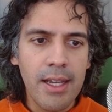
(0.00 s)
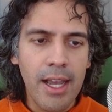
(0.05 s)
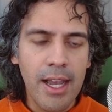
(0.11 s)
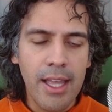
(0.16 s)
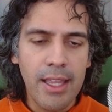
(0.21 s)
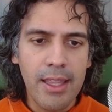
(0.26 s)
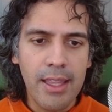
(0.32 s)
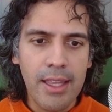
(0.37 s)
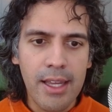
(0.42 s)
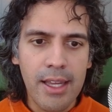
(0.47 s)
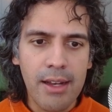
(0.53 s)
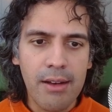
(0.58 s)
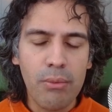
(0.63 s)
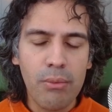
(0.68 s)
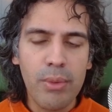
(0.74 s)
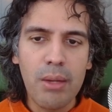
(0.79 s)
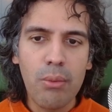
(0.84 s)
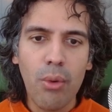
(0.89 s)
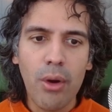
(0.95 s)
And then
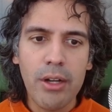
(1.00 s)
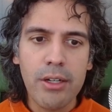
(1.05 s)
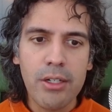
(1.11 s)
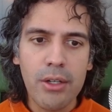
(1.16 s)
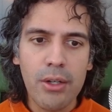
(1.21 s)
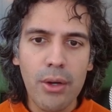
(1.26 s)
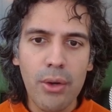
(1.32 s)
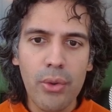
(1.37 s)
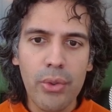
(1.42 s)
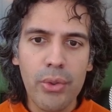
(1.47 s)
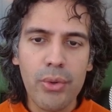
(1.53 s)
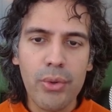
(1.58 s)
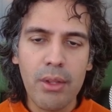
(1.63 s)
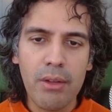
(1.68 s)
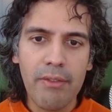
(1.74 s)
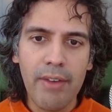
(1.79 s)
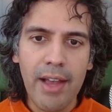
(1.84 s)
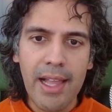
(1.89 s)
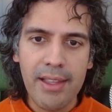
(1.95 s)
we want to go through
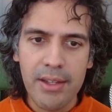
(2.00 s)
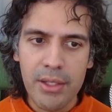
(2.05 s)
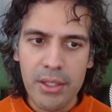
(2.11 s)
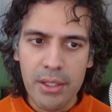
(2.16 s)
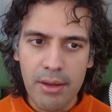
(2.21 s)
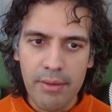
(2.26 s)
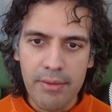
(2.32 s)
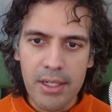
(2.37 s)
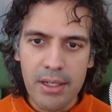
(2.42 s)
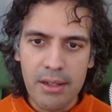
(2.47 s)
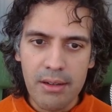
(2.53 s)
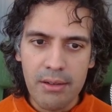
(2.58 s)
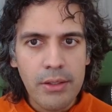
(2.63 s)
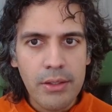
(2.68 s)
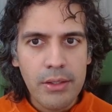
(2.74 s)
the values of diff.